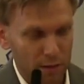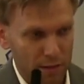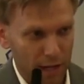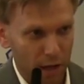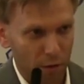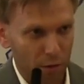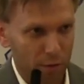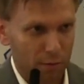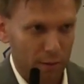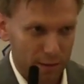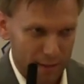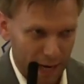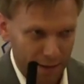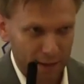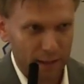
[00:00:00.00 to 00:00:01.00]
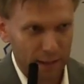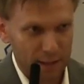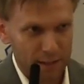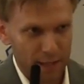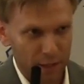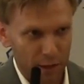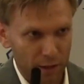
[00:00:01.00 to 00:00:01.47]
South,
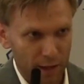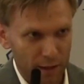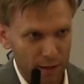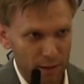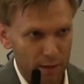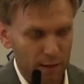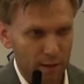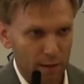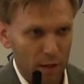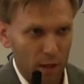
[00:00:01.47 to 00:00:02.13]
technically segregated,